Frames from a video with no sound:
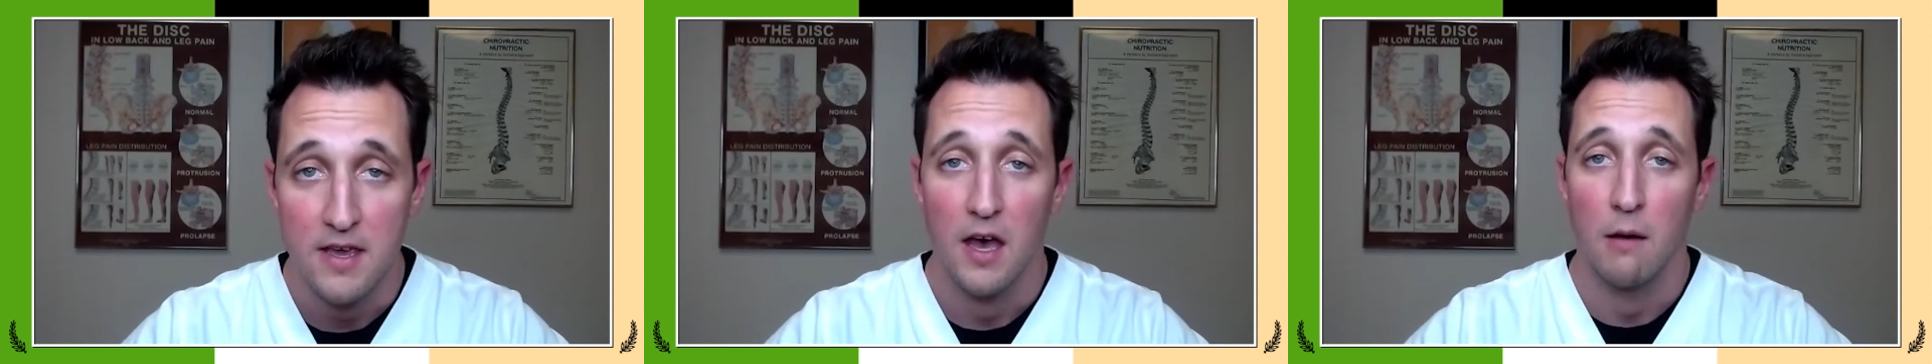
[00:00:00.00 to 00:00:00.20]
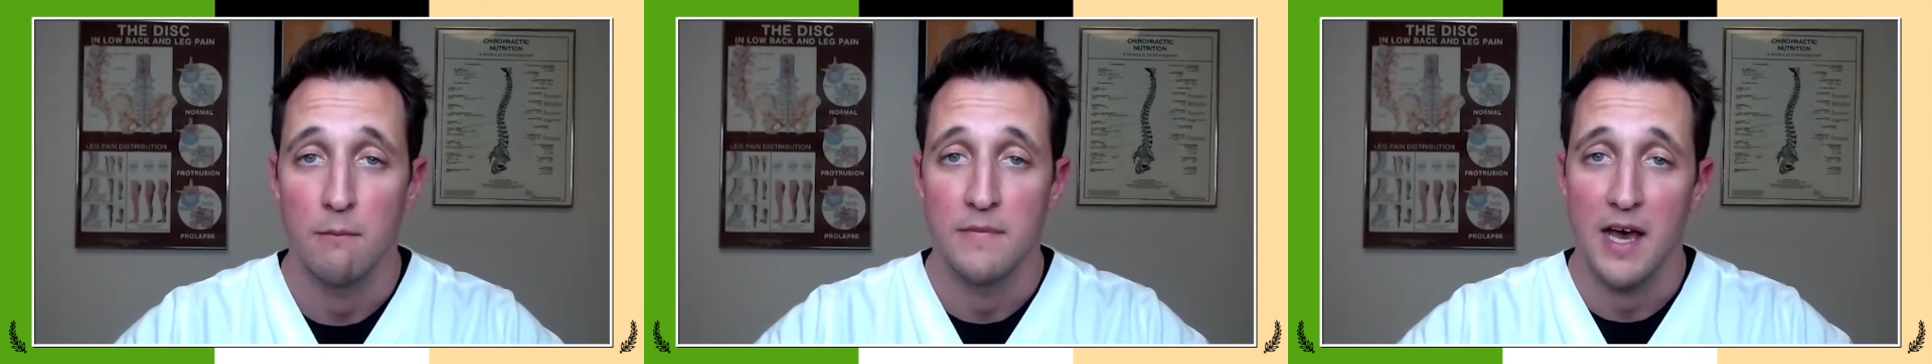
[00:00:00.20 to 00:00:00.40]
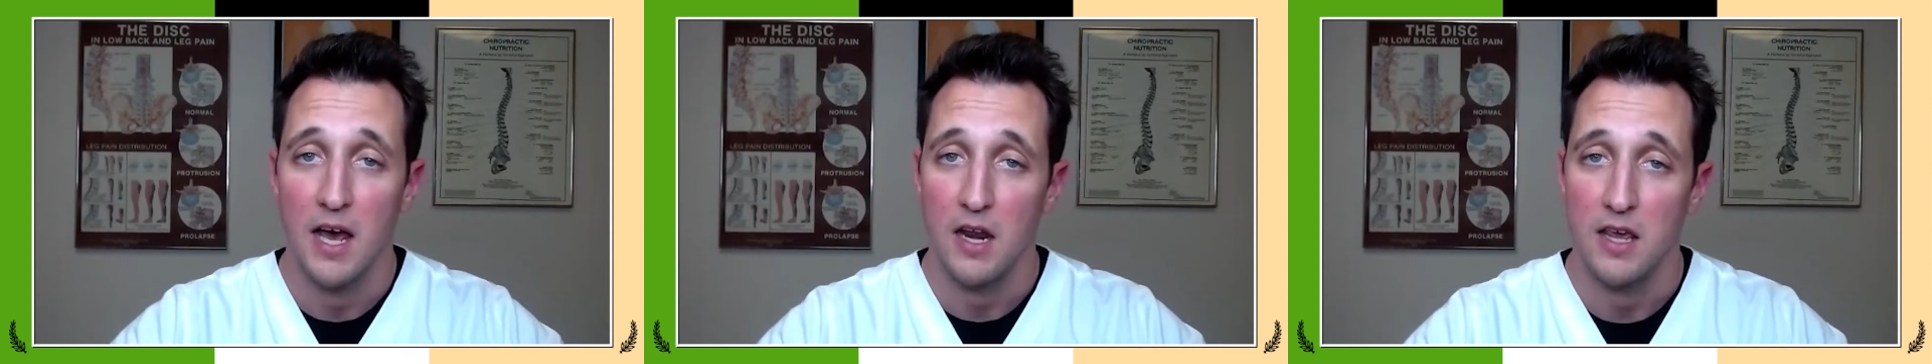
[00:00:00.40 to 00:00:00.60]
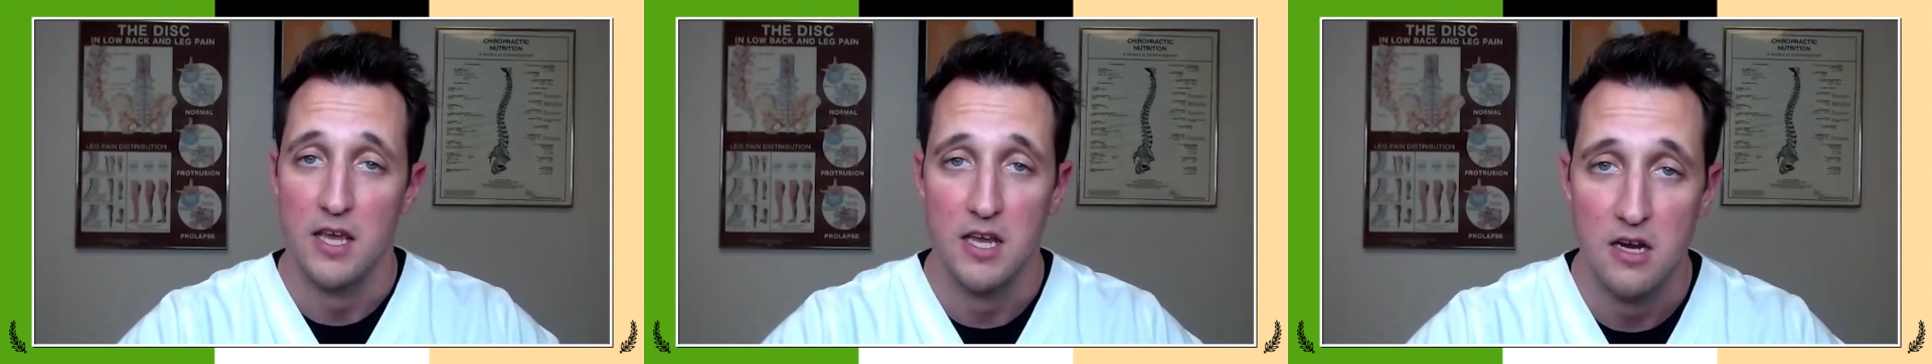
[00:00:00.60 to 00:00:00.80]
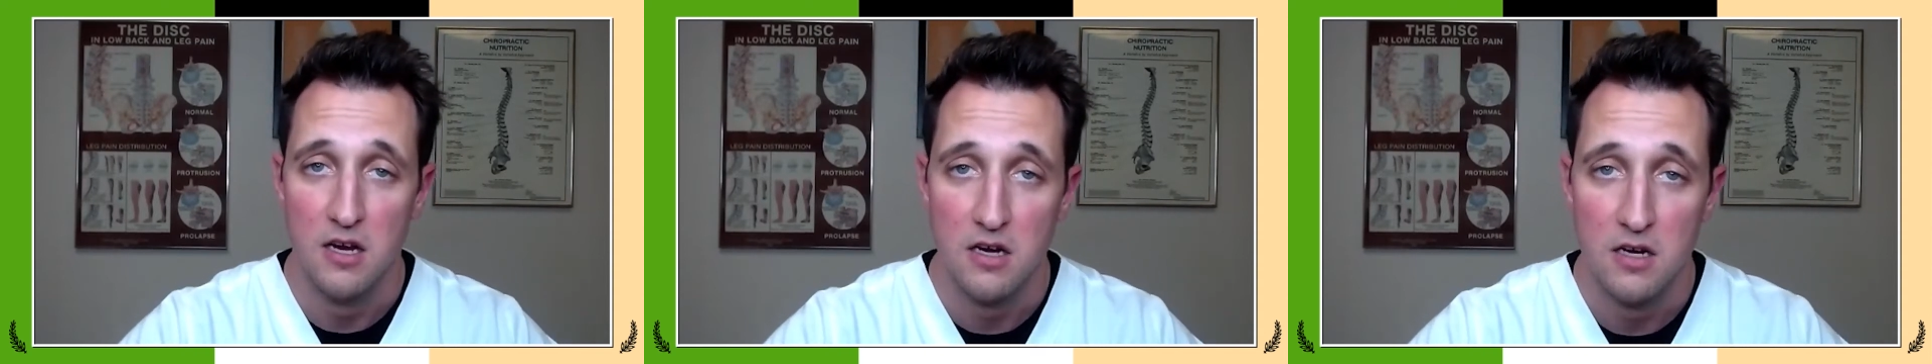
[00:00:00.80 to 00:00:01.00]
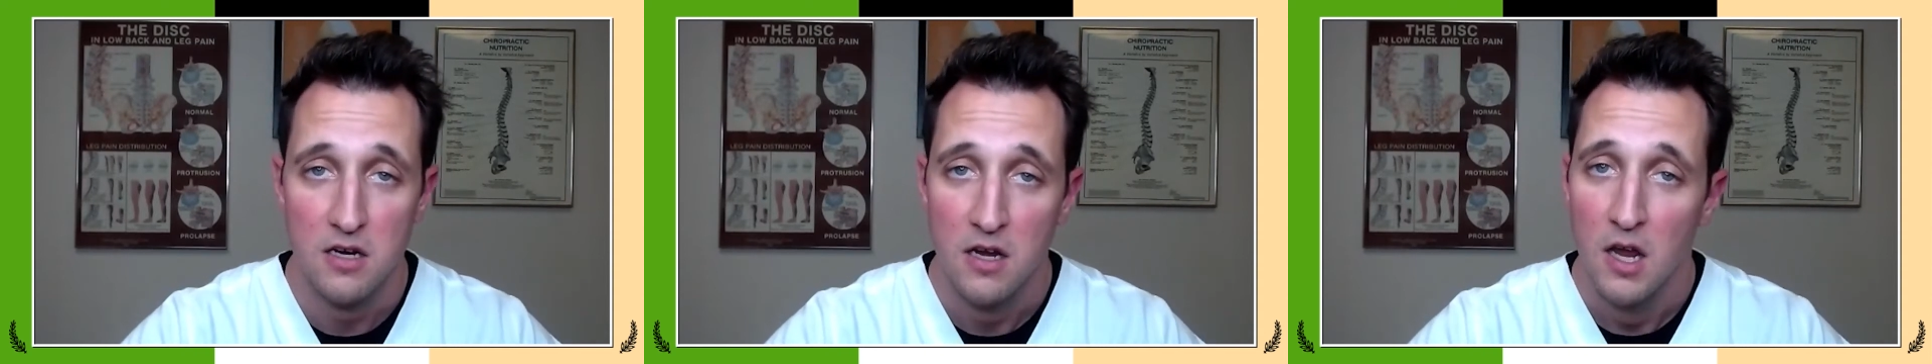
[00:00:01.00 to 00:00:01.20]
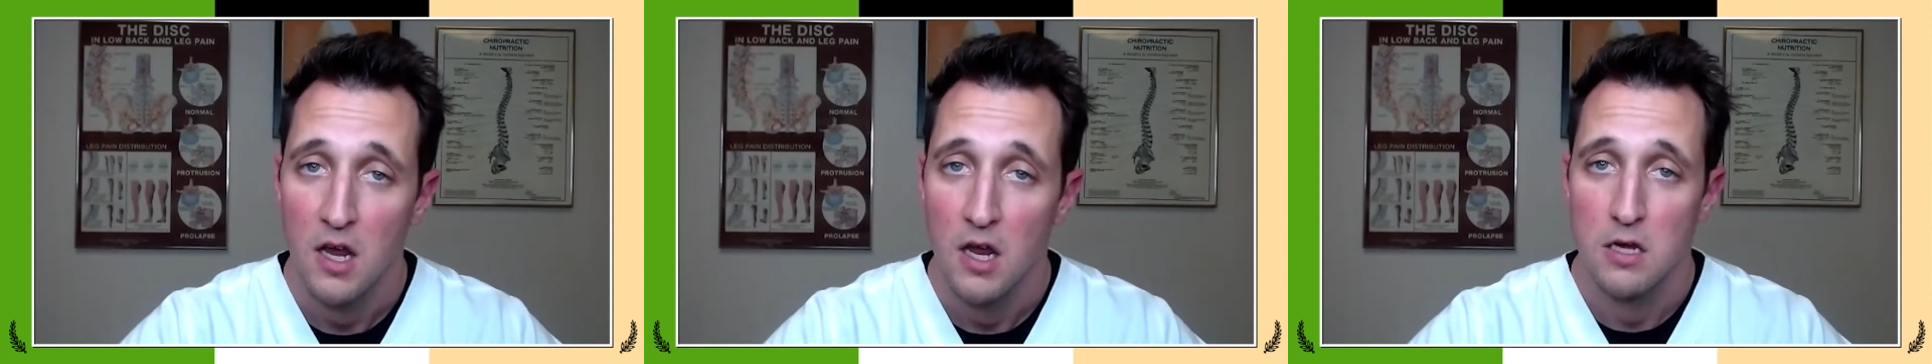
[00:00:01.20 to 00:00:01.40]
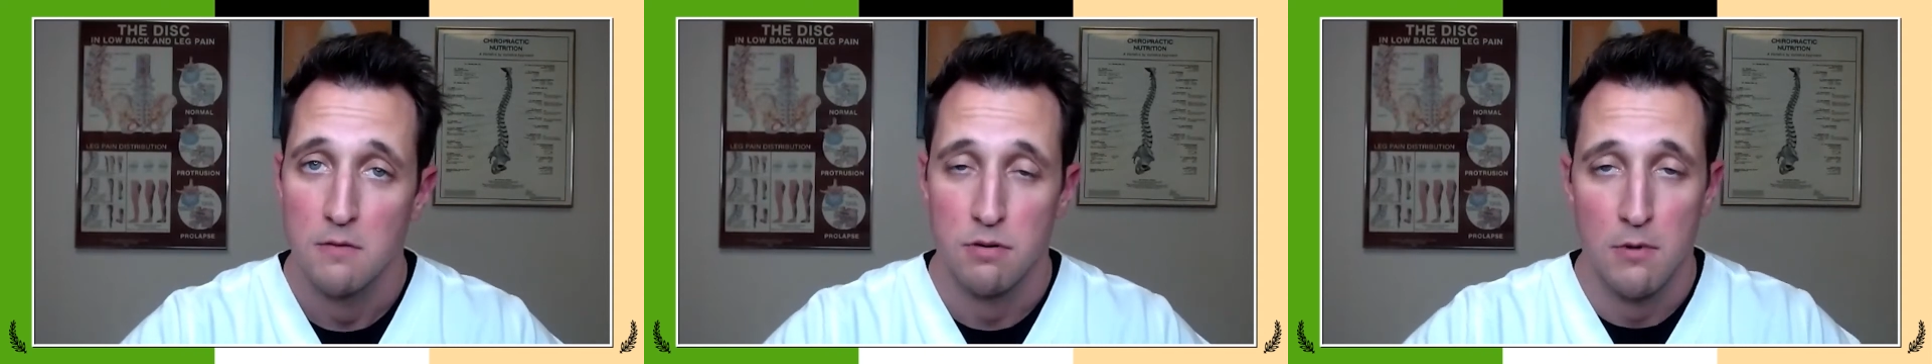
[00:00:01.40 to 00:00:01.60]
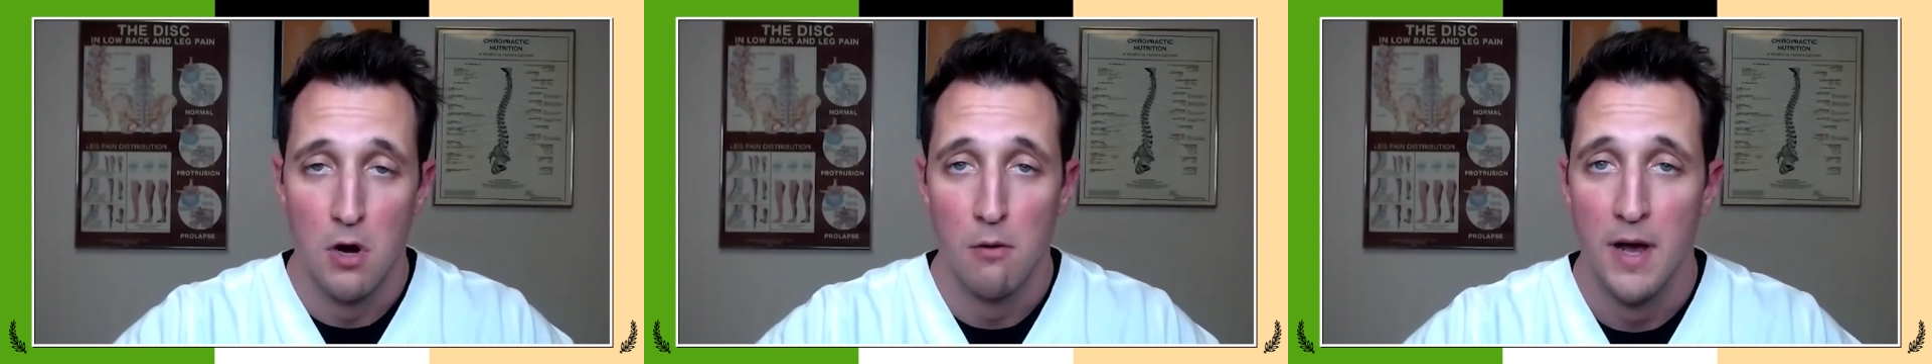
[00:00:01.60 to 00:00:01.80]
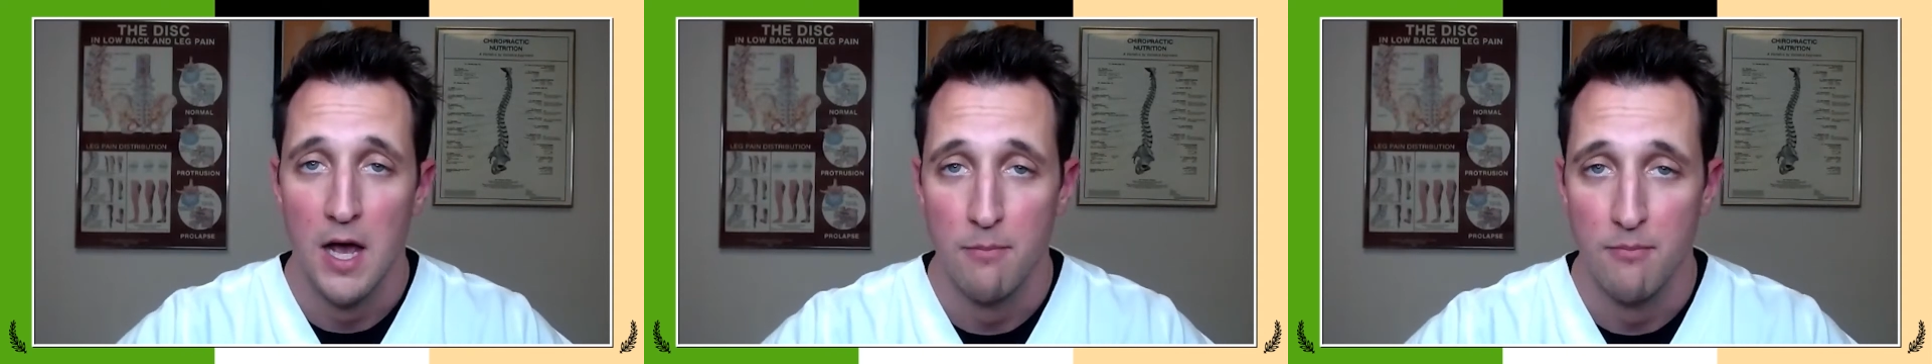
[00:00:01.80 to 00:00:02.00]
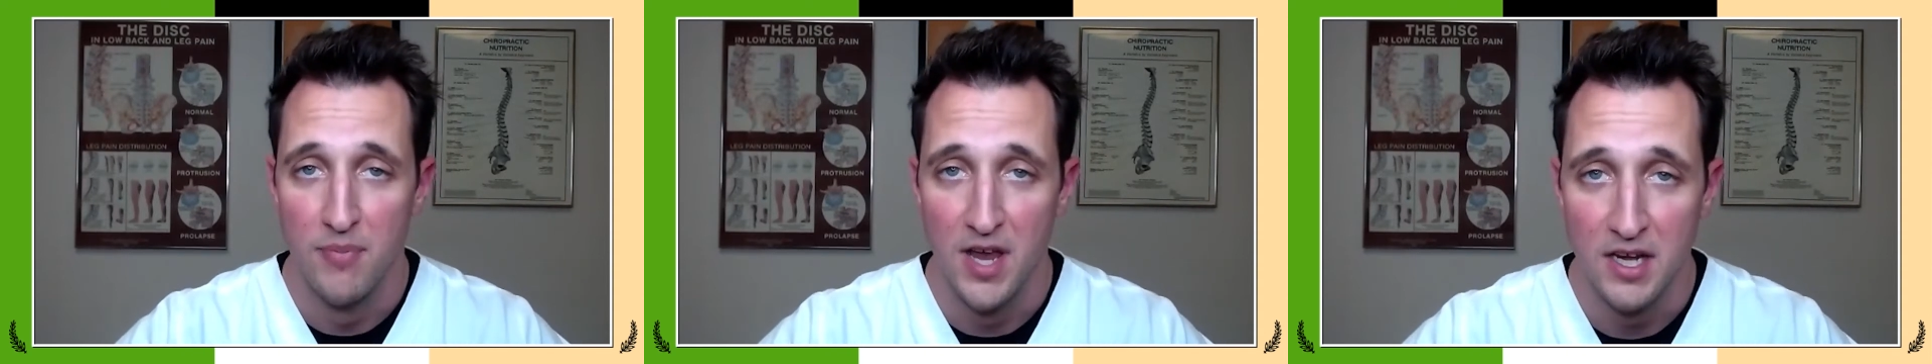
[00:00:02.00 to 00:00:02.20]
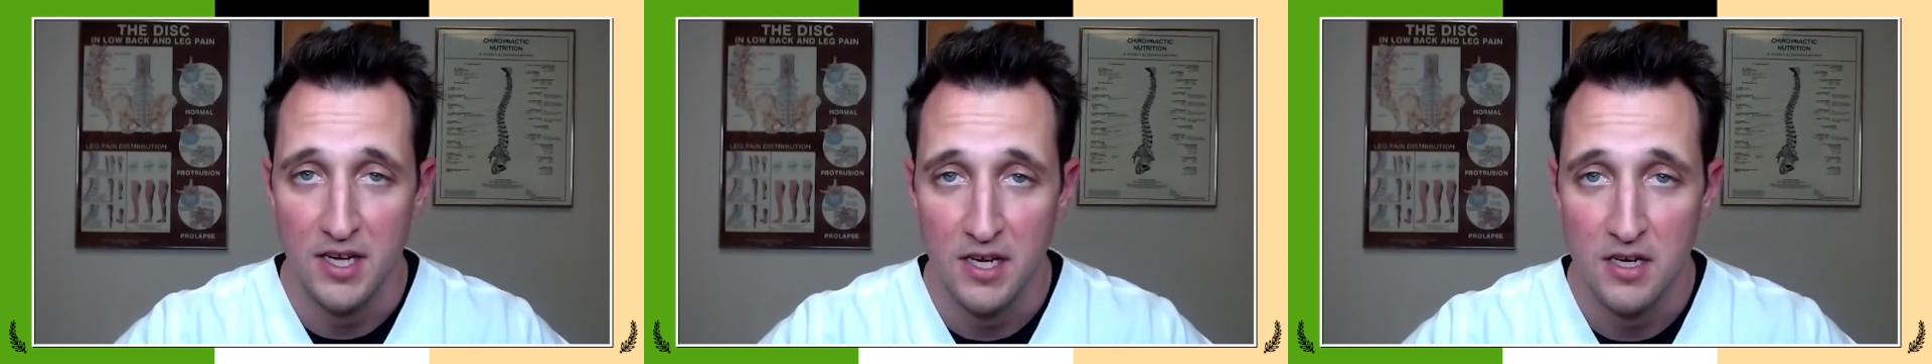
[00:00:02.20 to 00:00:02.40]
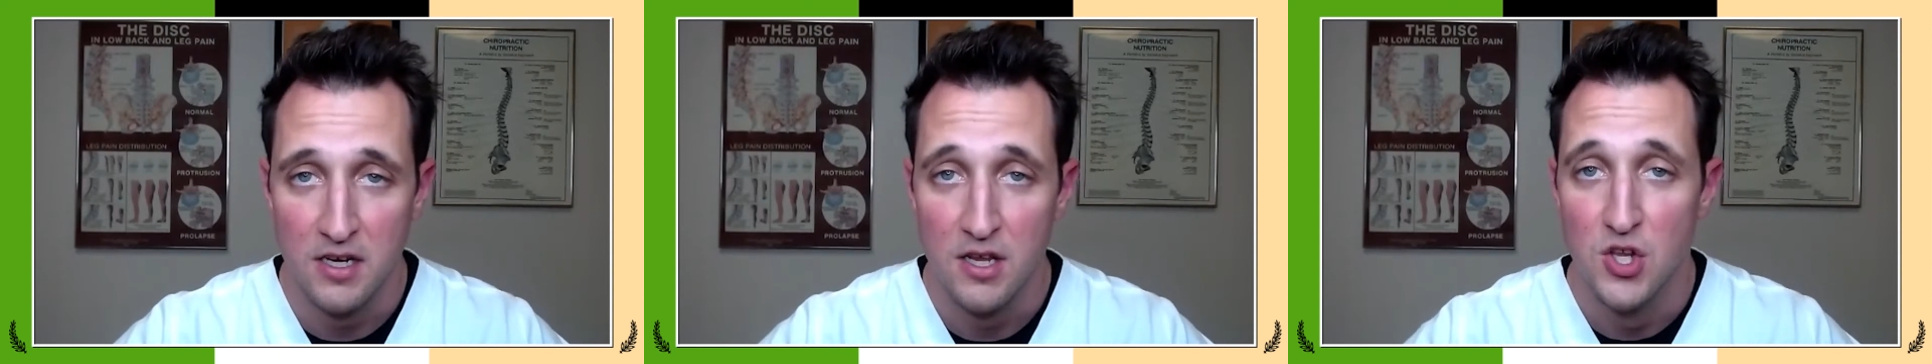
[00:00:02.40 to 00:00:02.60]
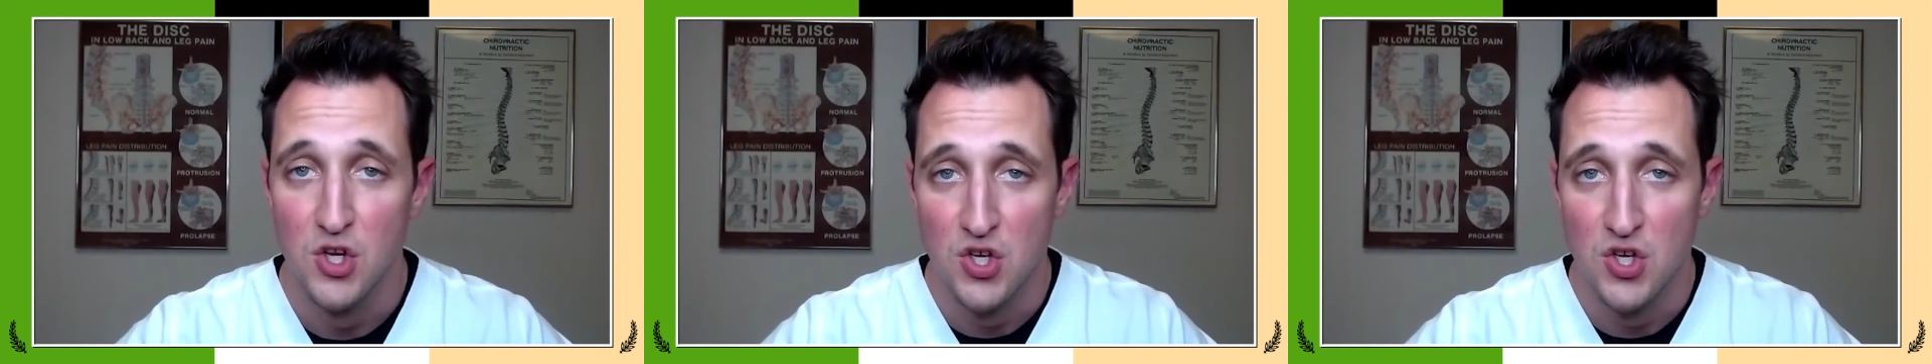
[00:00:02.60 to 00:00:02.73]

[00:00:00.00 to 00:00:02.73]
I'm not here to promote my opinion